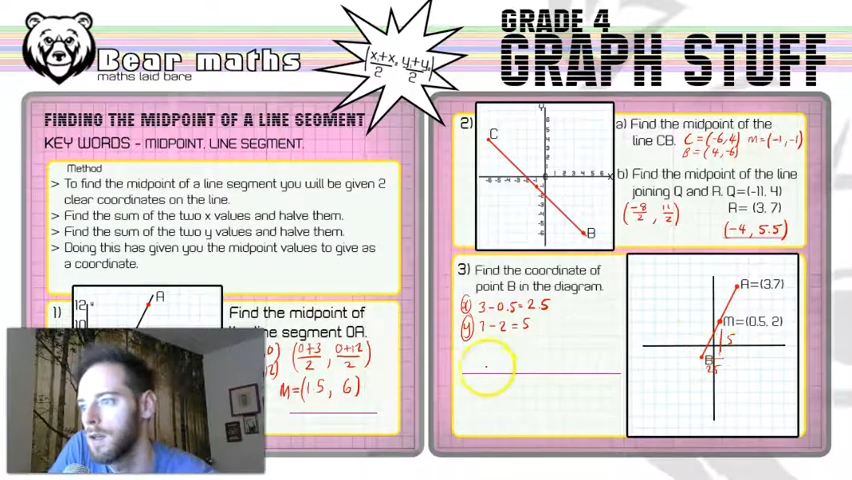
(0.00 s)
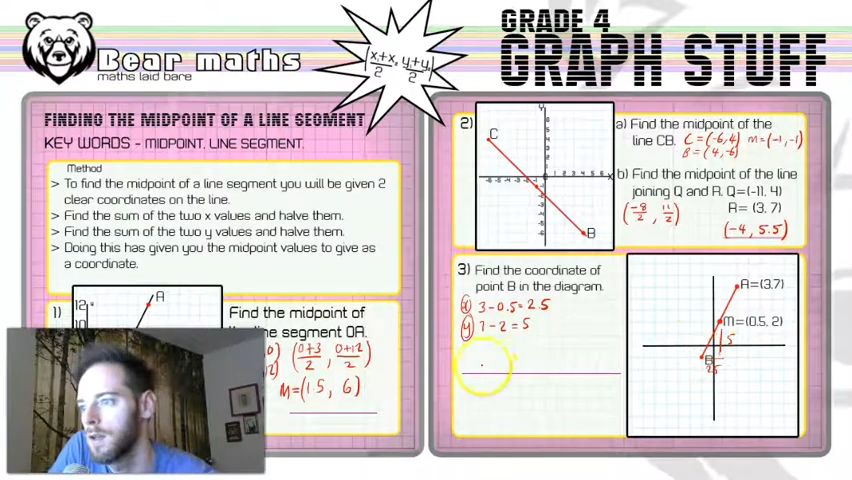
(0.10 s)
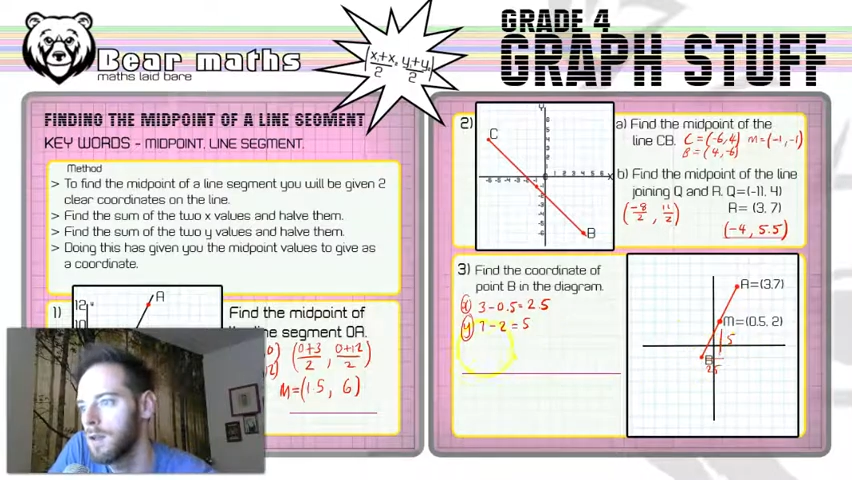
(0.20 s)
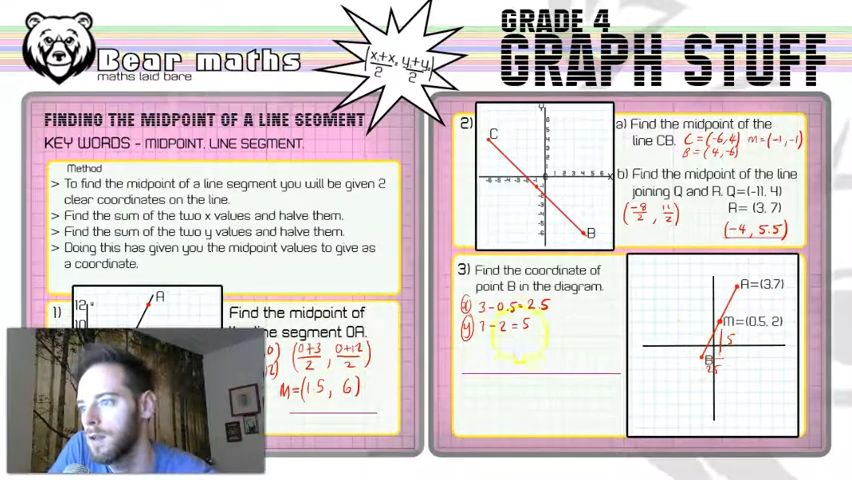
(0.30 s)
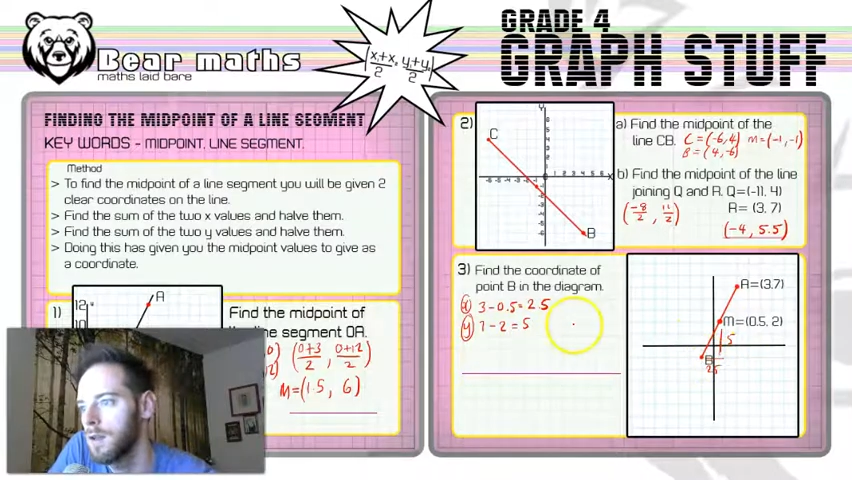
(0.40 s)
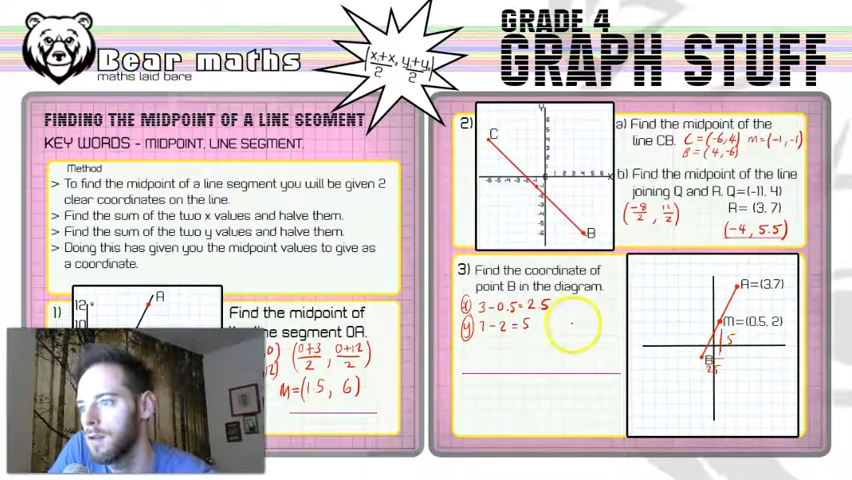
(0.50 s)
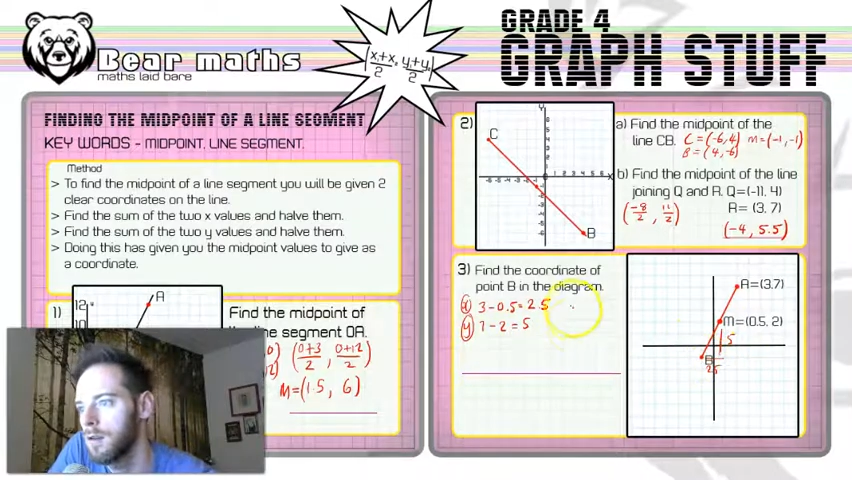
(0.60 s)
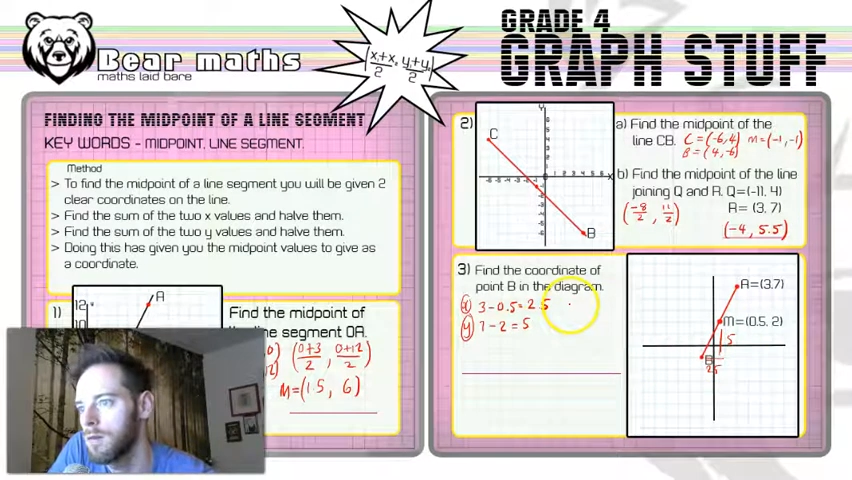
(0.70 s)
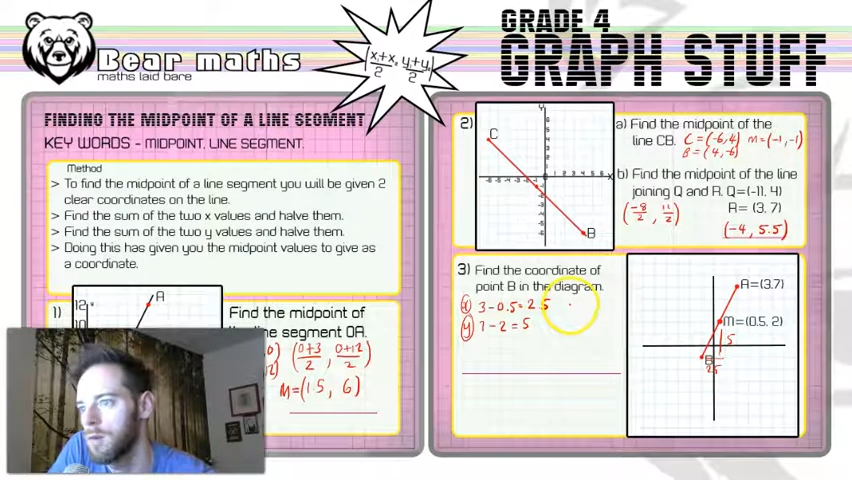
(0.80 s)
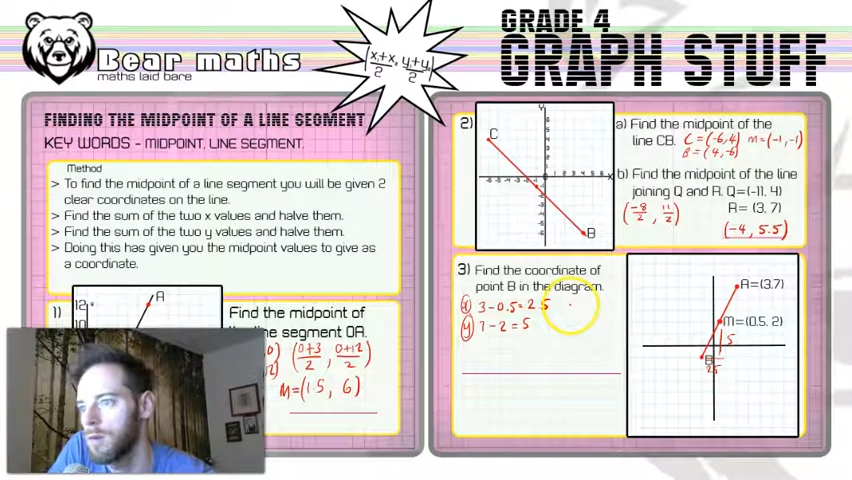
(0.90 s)
All right,
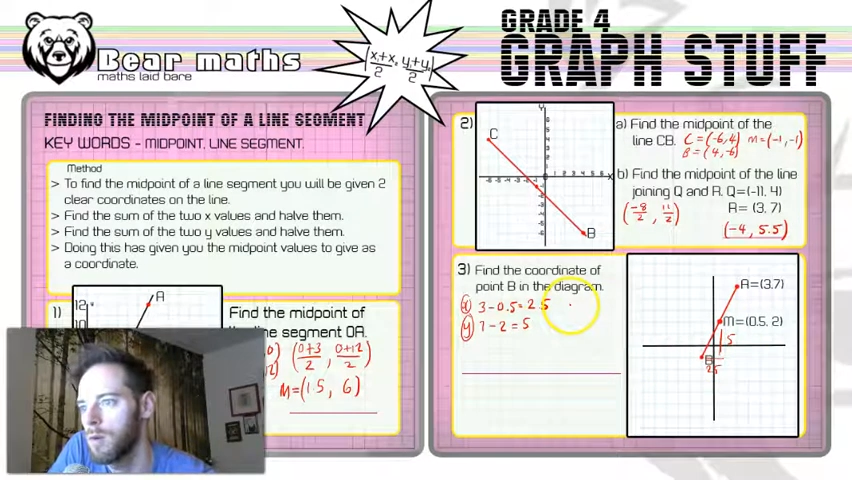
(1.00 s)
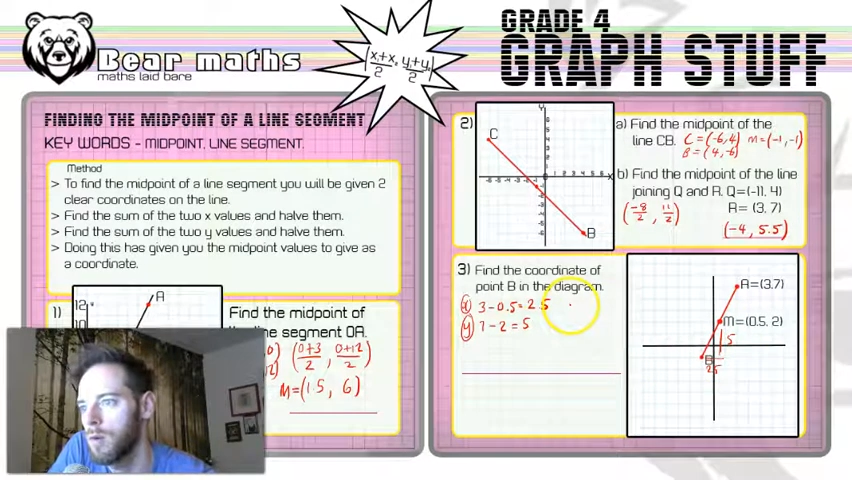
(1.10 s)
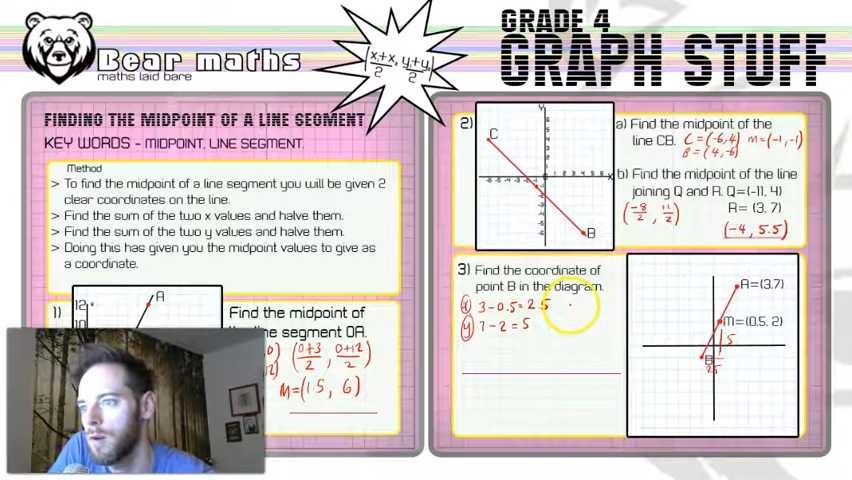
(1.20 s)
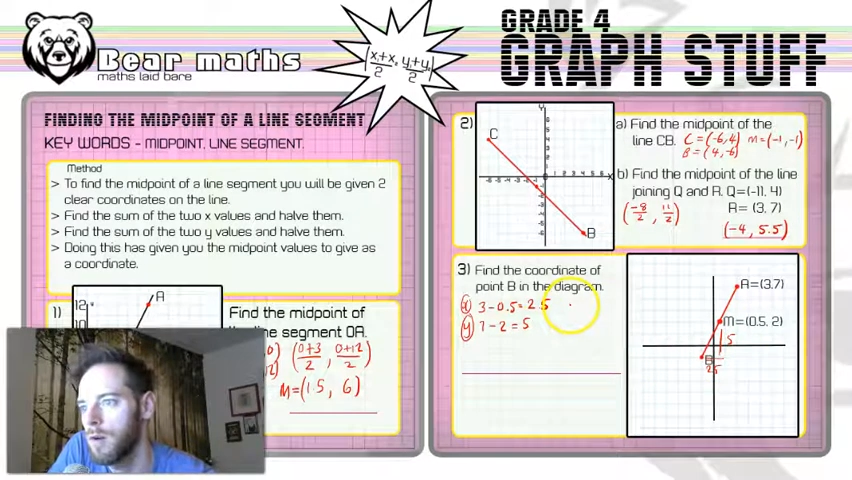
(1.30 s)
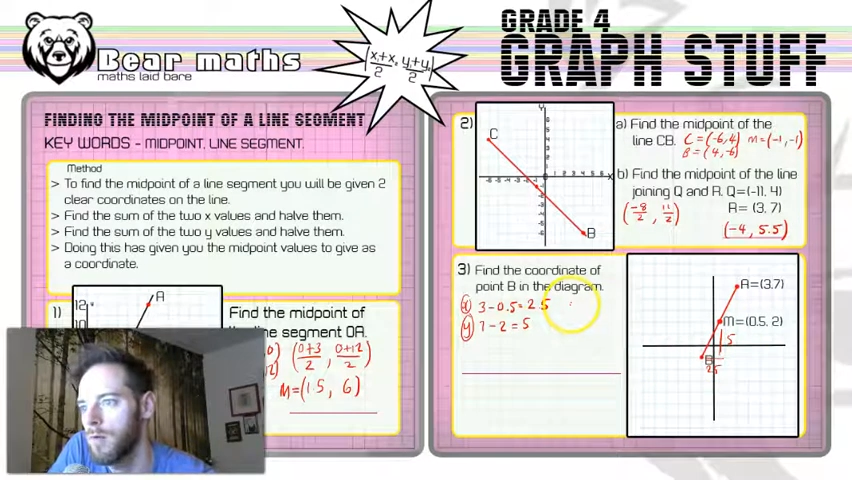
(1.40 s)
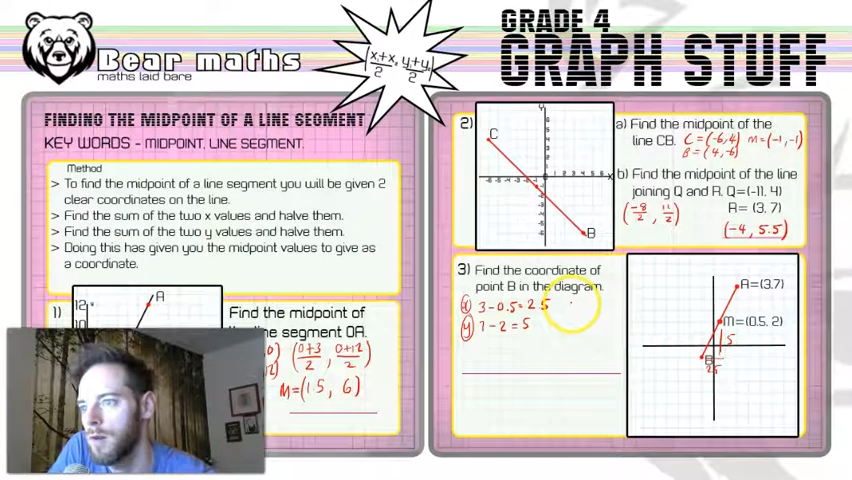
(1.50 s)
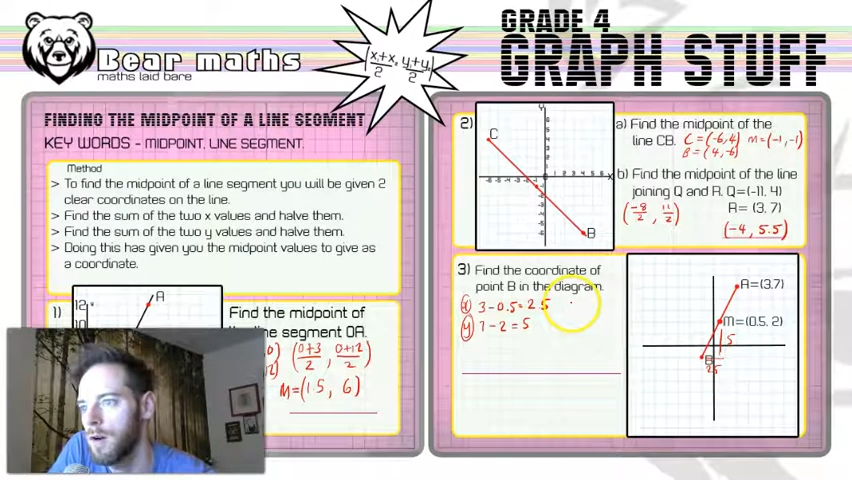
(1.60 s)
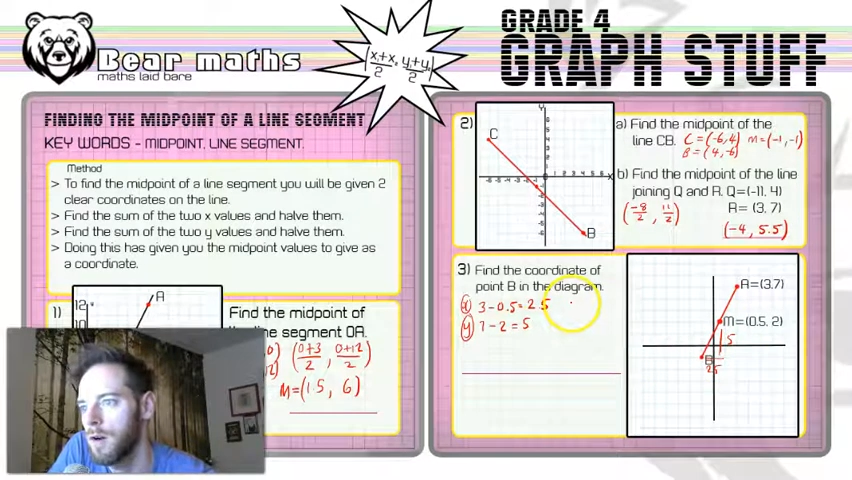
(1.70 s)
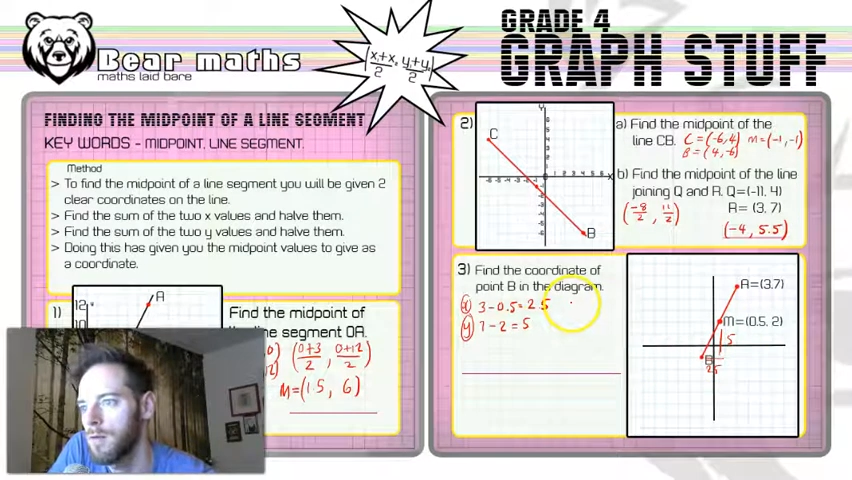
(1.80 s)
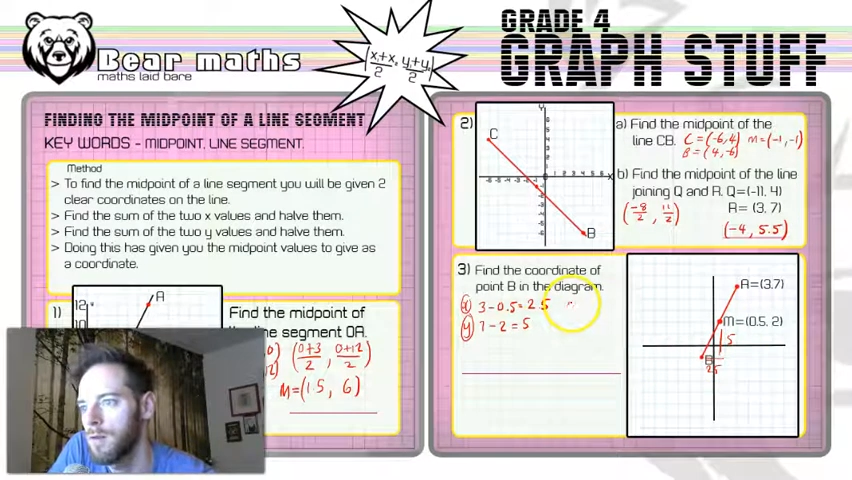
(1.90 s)
so
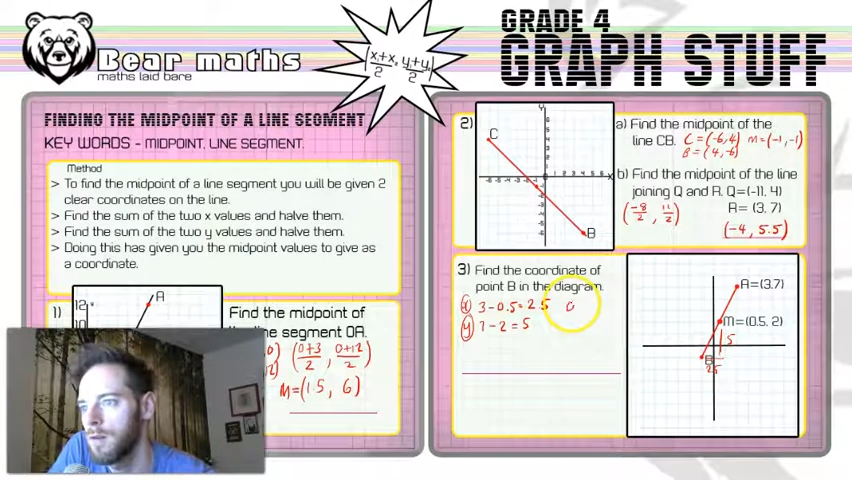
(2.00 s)
0.5